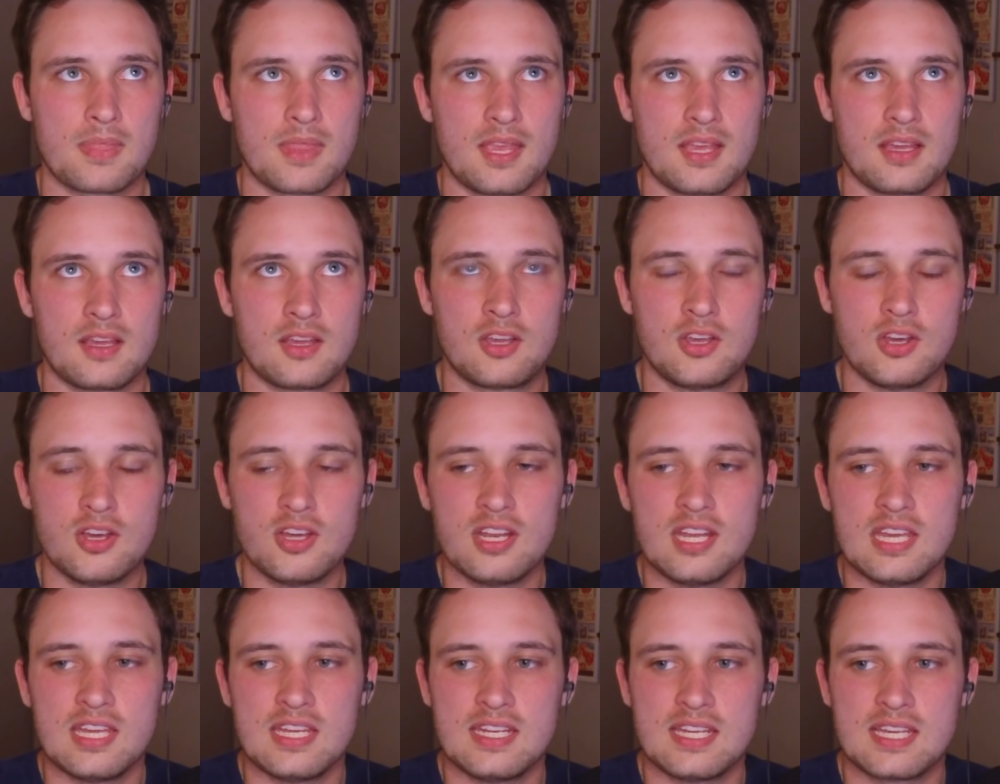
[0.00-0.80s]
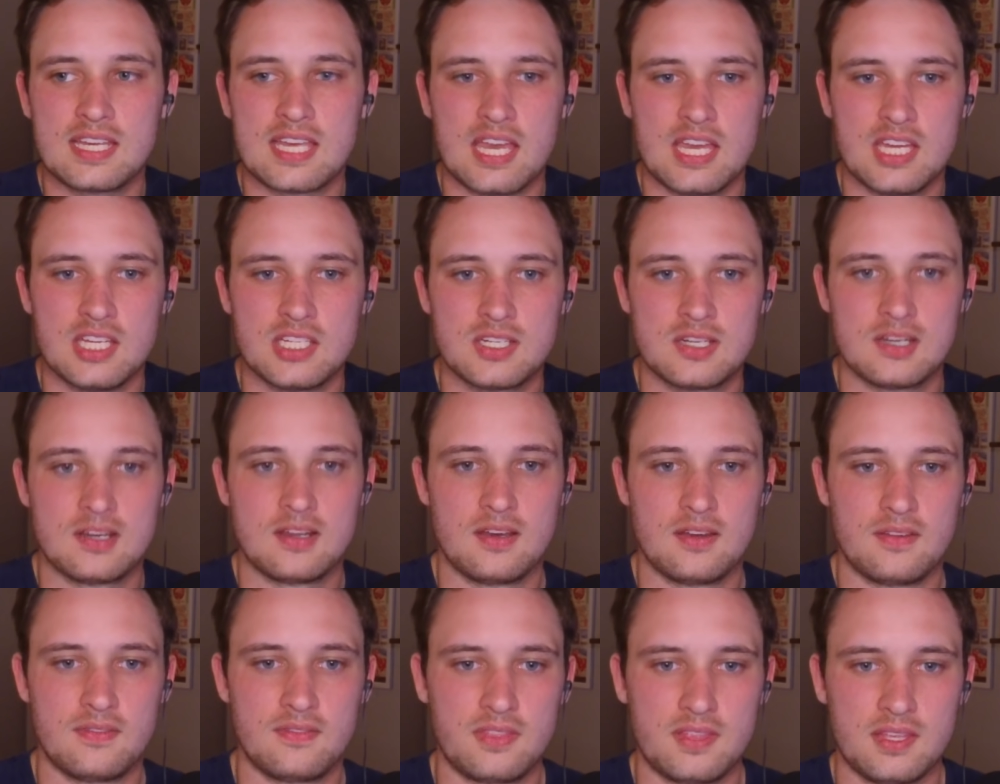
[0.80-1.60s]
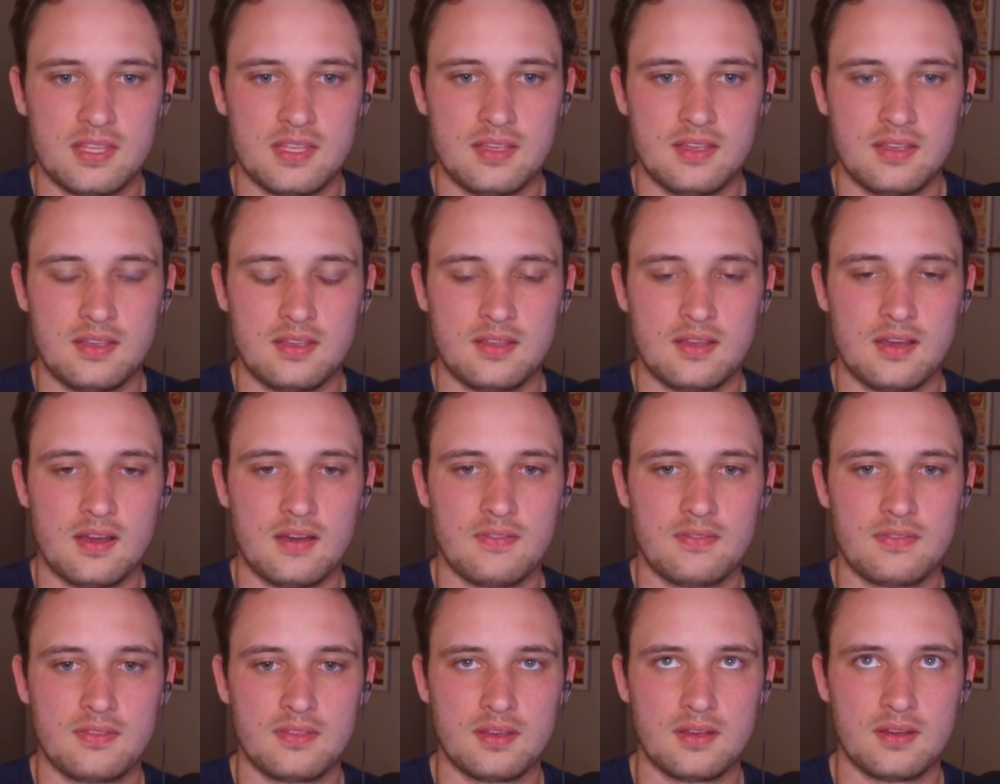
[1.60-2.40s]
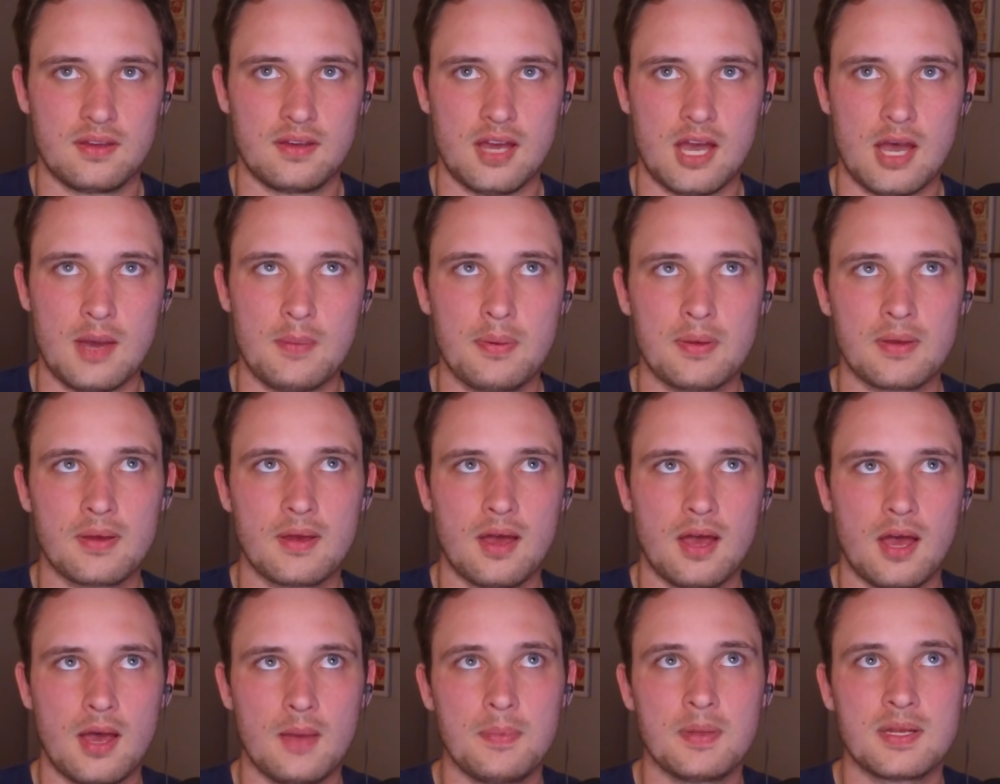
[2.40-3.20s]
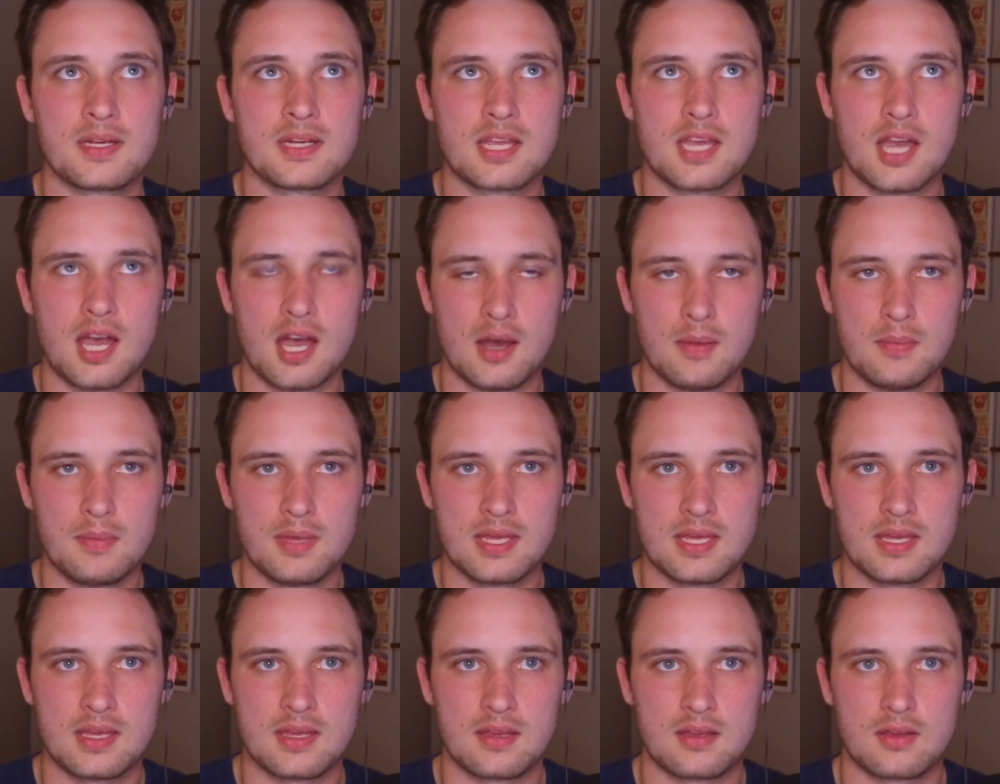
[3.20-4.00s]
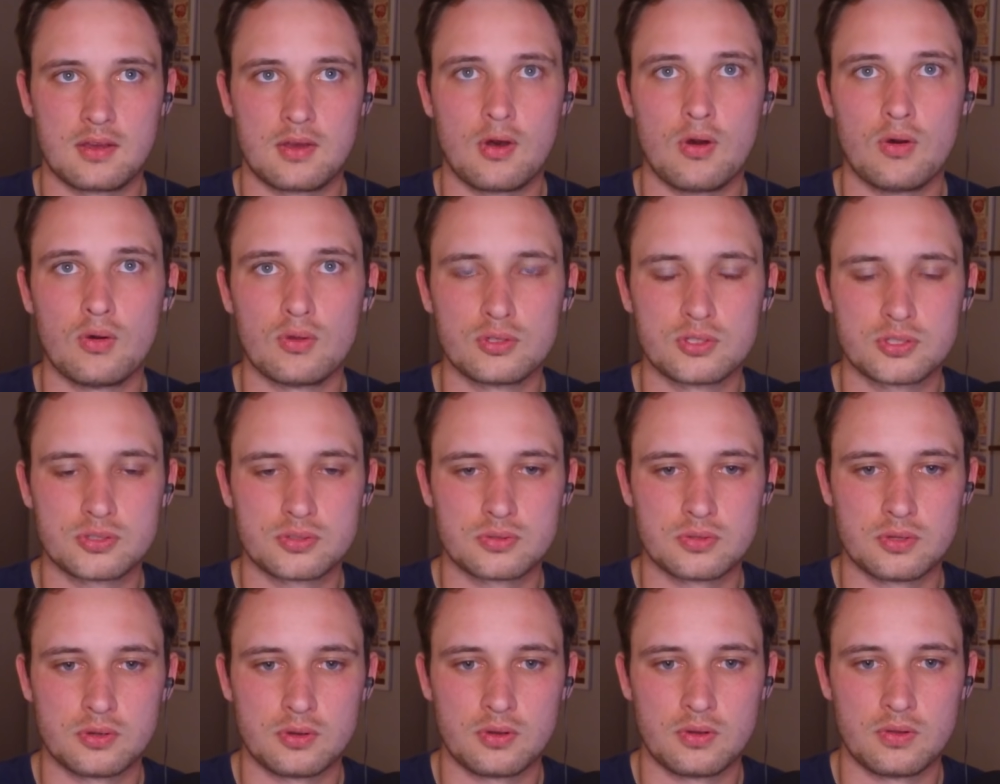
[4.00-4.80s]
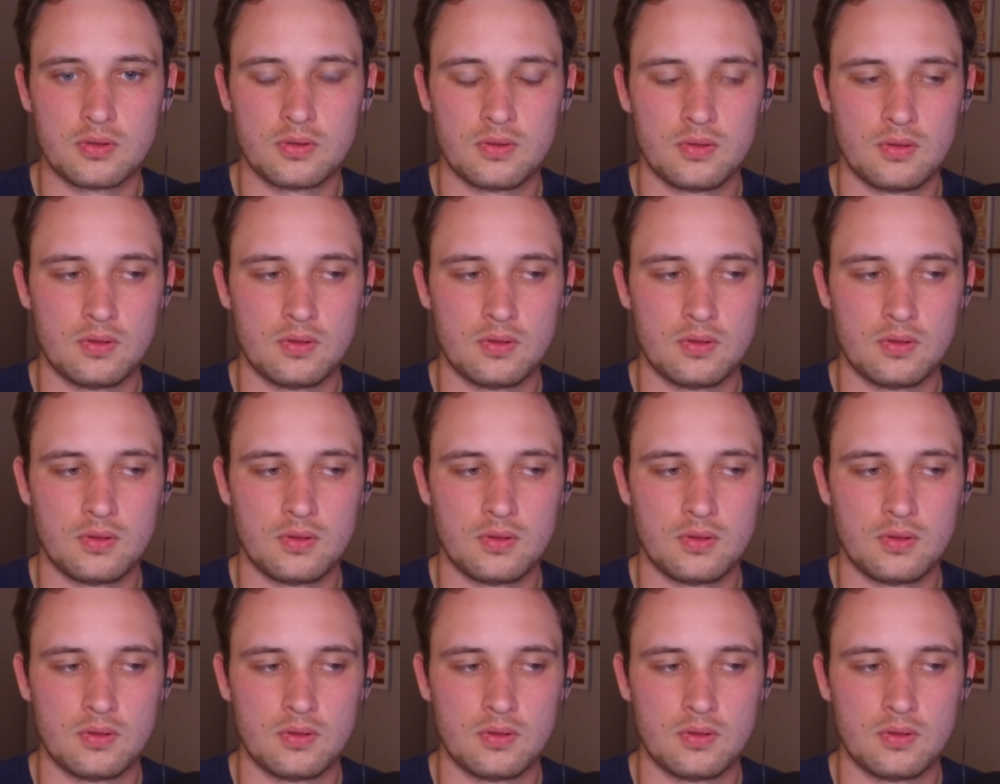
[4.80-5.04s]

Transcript: good indication of the up and coming cultural